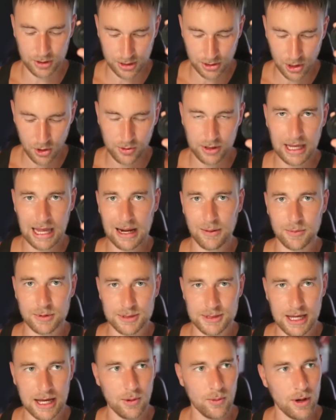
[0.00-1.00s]
know cameras
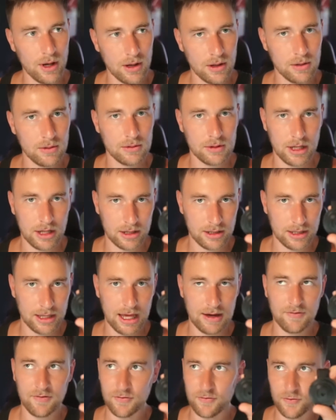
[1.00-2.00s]
that well. Luckily, I
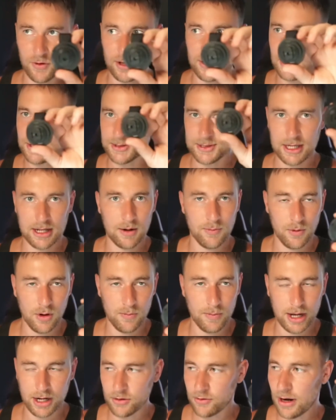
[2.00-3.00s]
have a friend that set up all
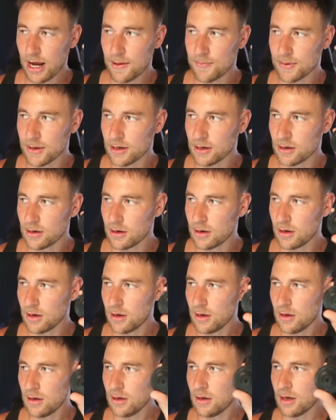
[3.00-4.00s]
my crap here.
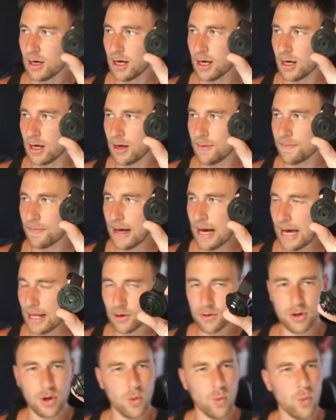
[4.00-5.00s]
I don't
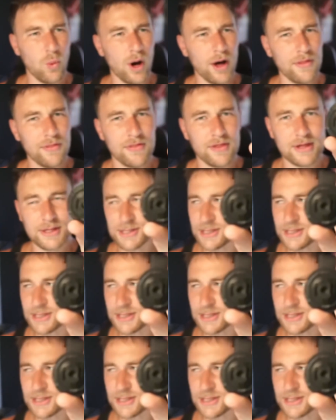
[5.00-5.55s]
know what this